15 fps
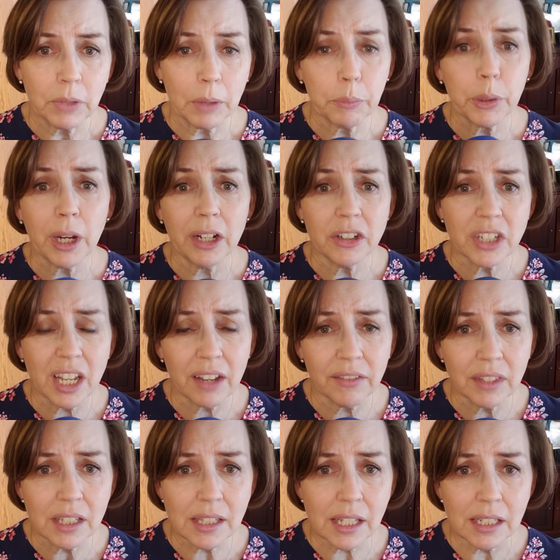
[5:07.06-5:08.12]
Prior to having
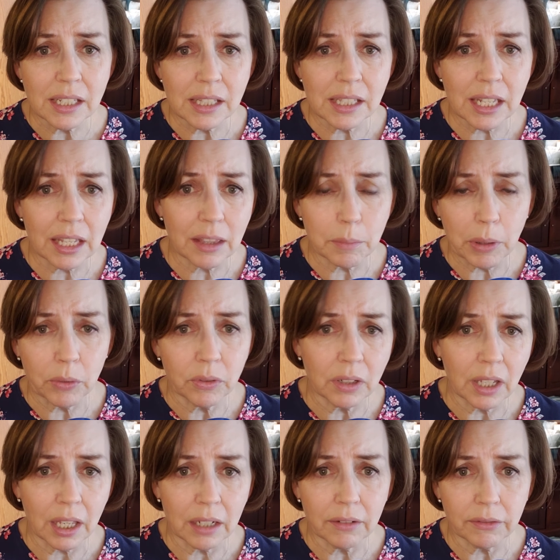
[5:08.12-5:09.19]
this, I just take them out and
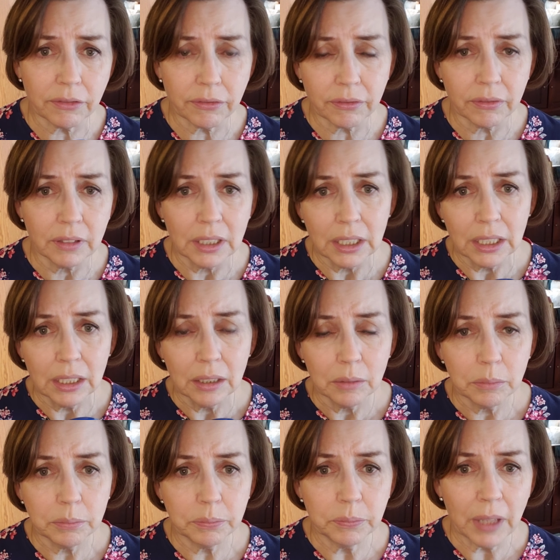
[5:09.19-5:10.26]
kind of
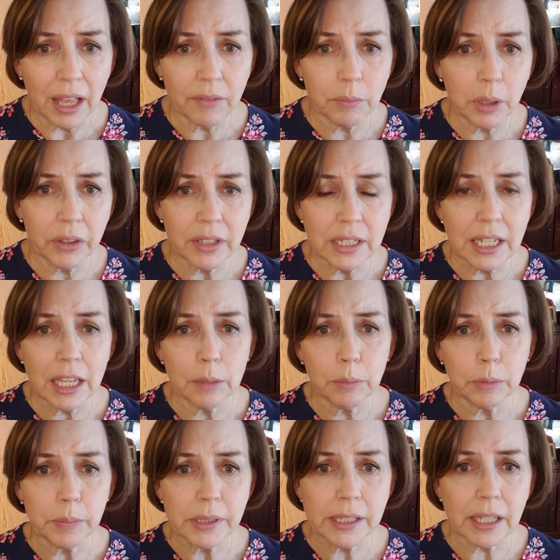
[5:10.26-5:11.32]
have them on the table
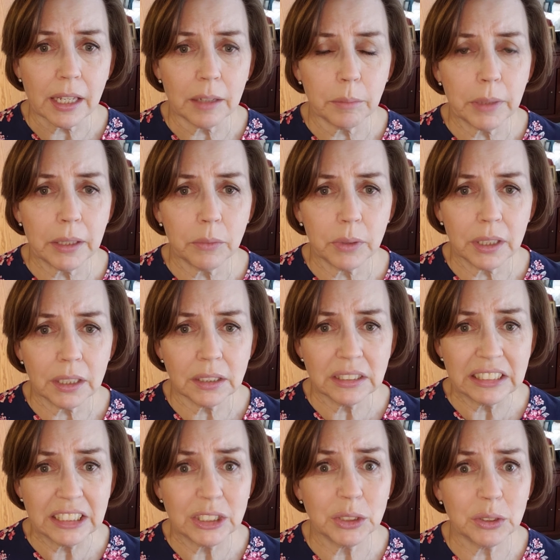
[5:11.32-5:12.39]
beside me. Well,
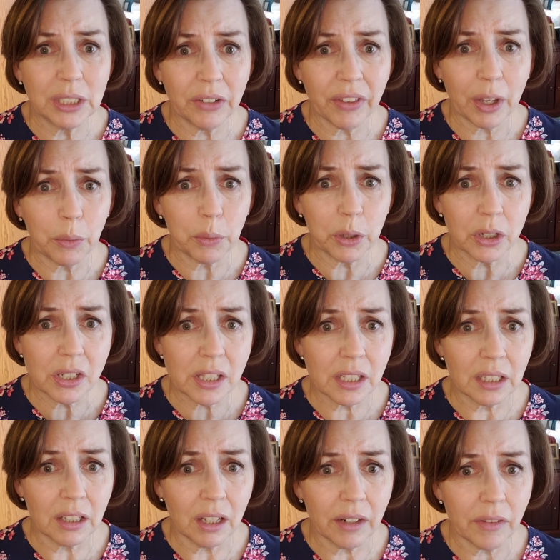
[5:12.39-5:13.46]
you know how that works. A
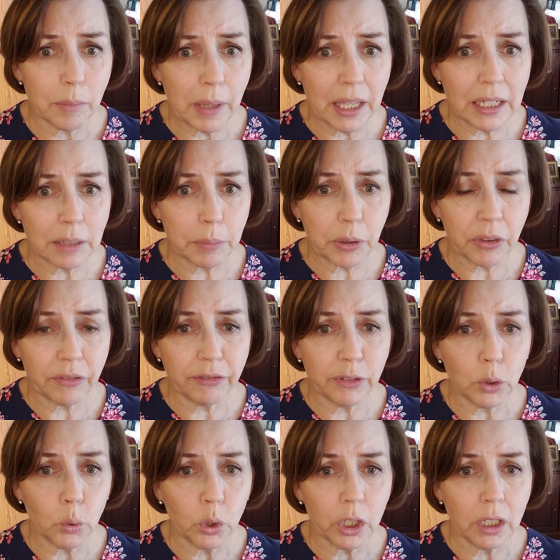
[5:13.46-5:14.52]
lot of them end up on the
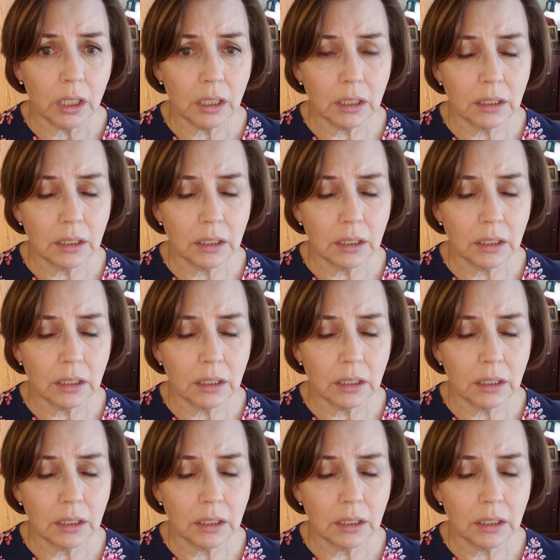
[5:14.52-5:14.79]
floor.